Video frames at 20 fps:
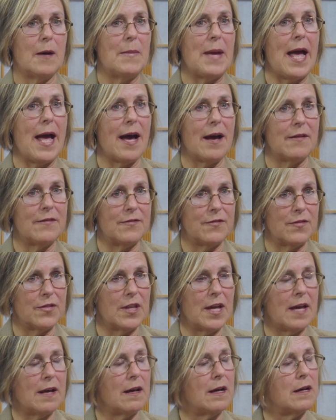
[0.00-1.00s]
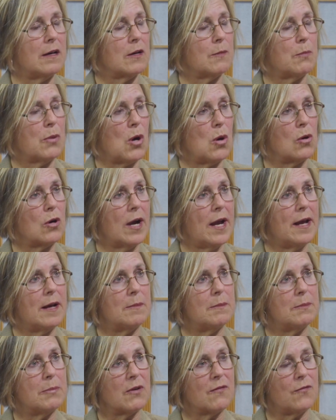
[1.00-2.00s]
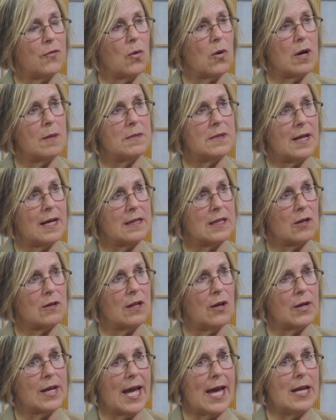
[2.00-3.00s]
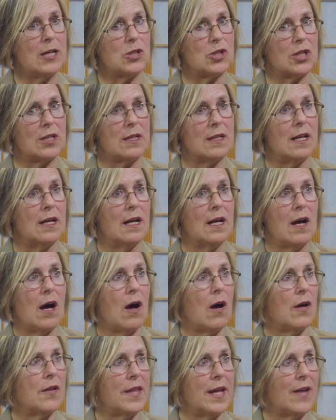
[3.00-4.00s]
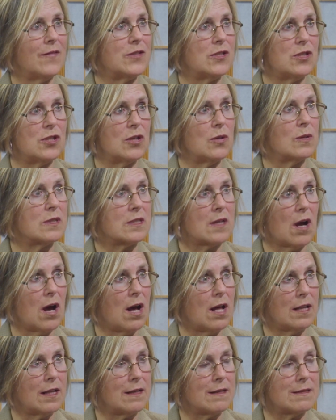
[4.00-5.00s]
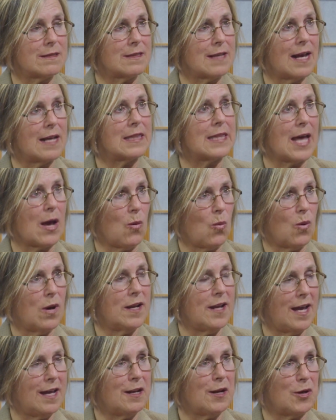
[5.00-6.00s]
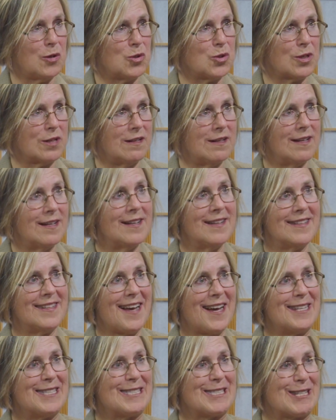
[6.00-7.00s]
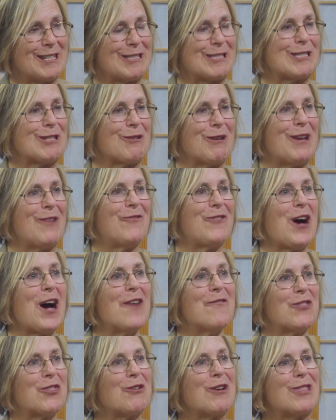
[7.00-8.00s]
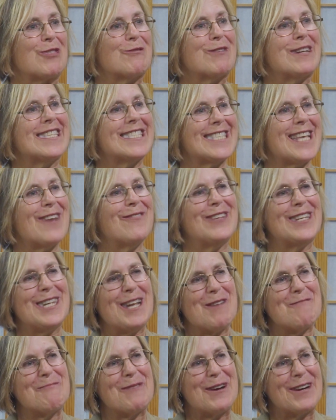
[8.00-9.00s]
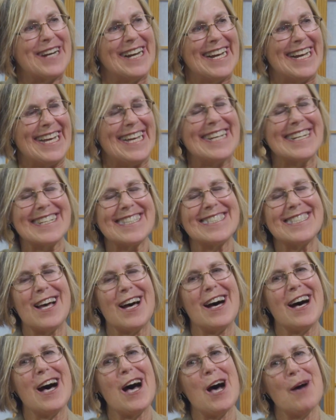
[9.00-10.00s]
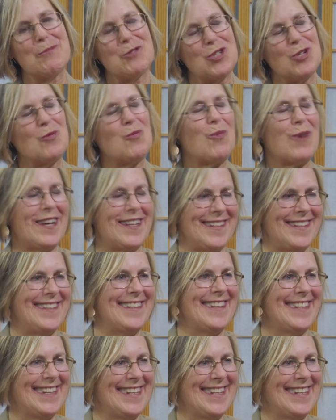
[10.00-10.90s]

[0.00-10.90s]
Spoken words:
have the program performed at their location, all they have to do is call us at that 1-800-963-5337 number, option 1.